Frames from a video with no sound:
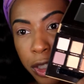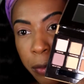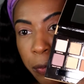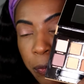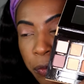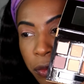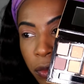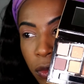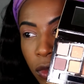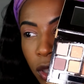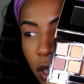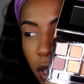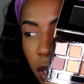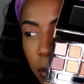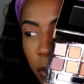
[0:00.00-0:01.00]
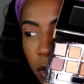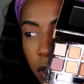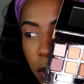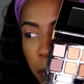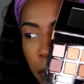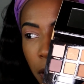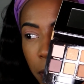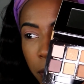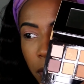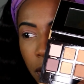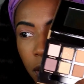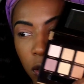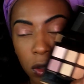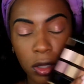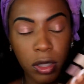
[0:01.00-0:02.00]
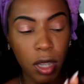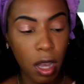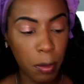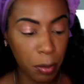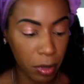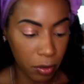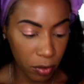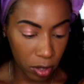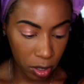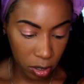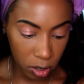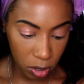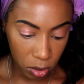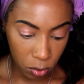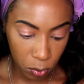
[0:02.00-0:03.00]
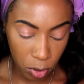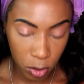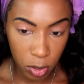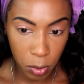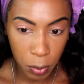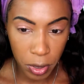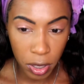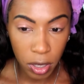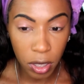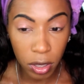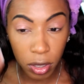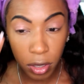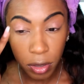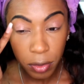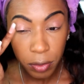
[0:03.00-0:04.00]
and I'm going to pop that on top of this rose pink color.